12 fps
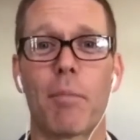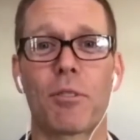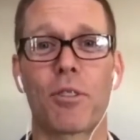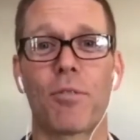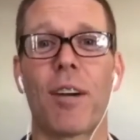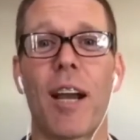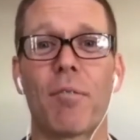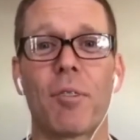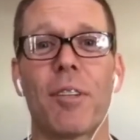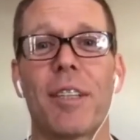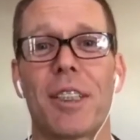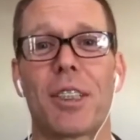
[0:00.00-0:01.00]
am a
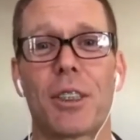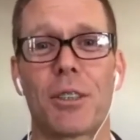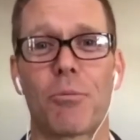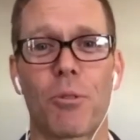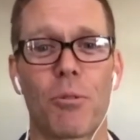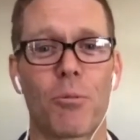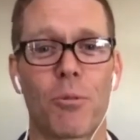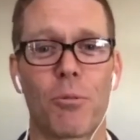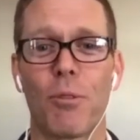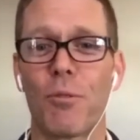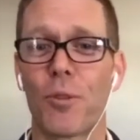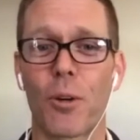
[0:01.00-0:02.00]
survivor and it's we're, we're
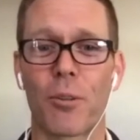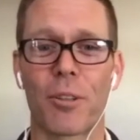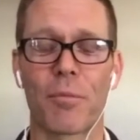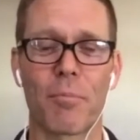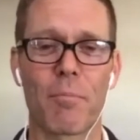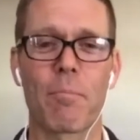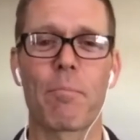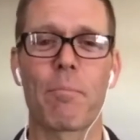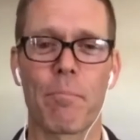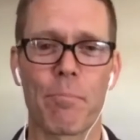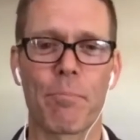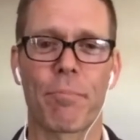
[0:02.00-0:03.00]
moving forward
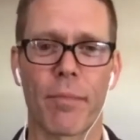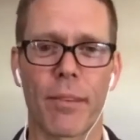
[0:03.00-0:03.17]
well